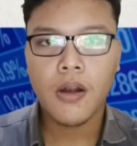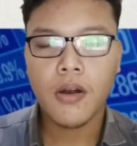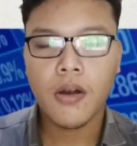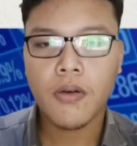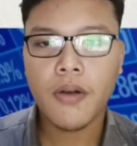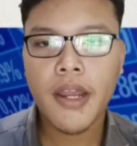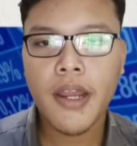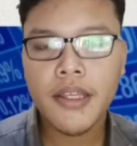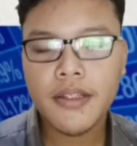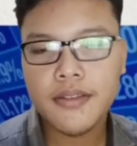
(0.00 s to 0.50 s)

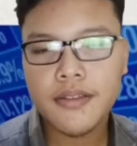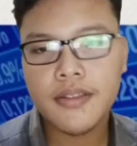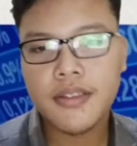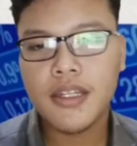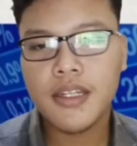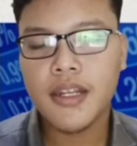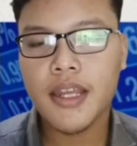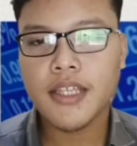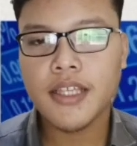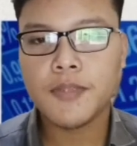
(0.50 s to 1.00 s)
Alright,
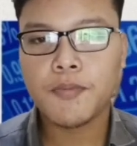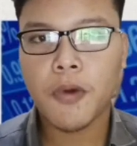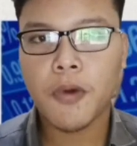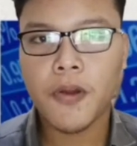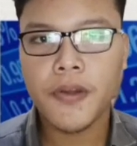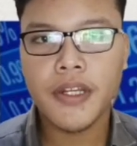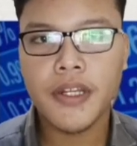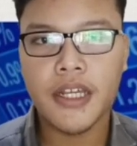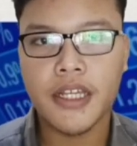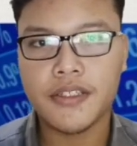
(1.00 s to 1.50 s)
the next
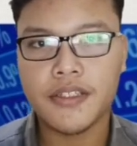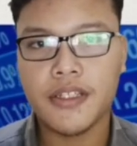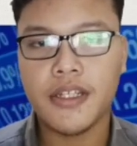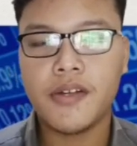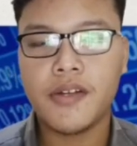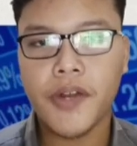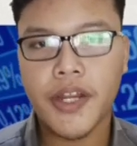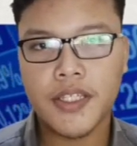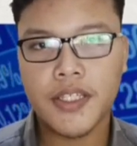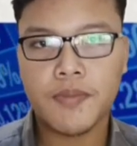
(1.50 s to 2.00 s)
point is
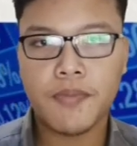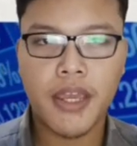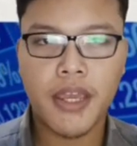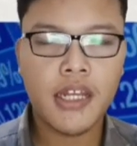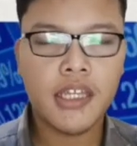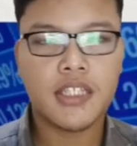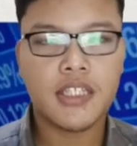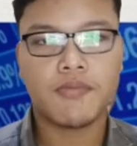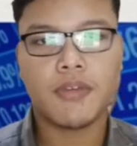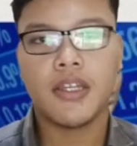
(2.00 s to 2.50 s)
the risk
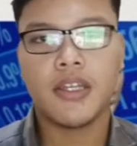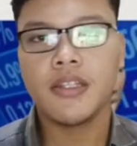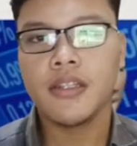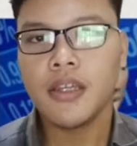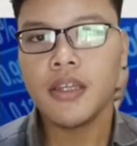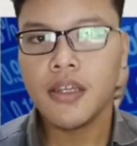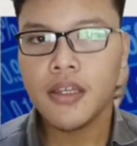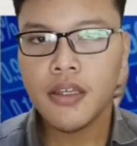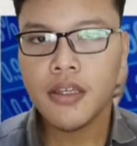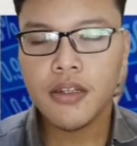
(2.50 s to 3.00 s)

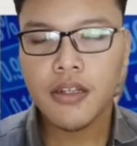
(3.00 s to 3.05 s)
management.